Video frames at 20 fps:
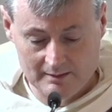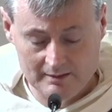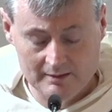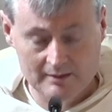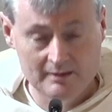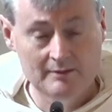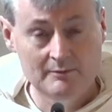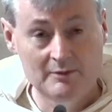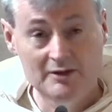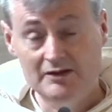
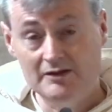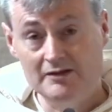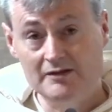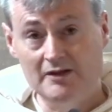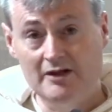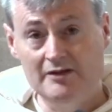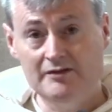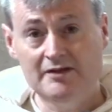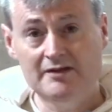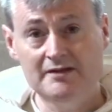Which is
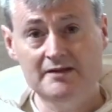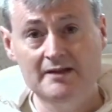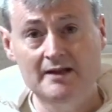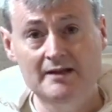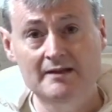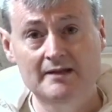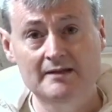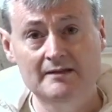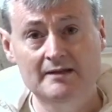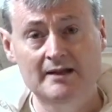not to say
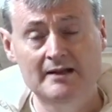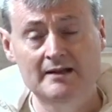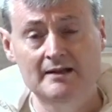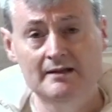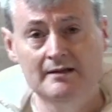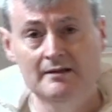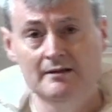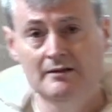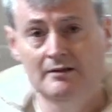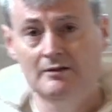that they
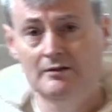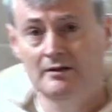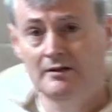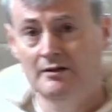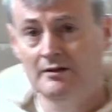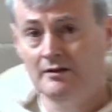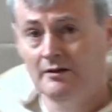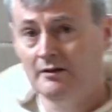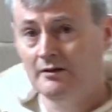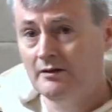
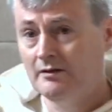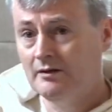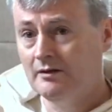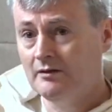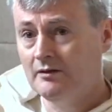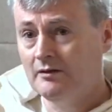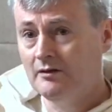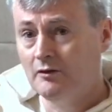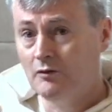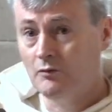
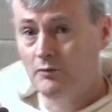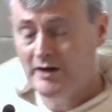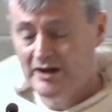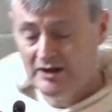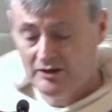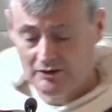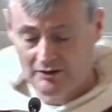or we should